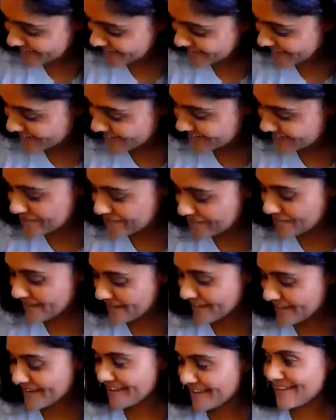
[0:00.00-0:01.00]
Little
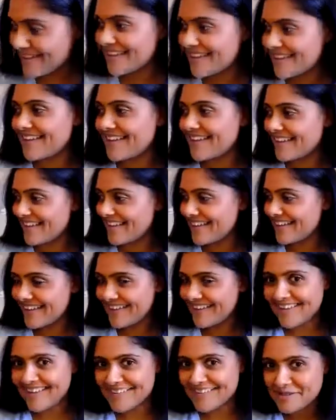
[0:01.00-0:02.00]
monkey.
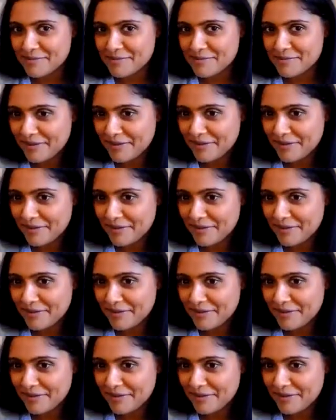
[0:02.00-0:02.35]
Just woken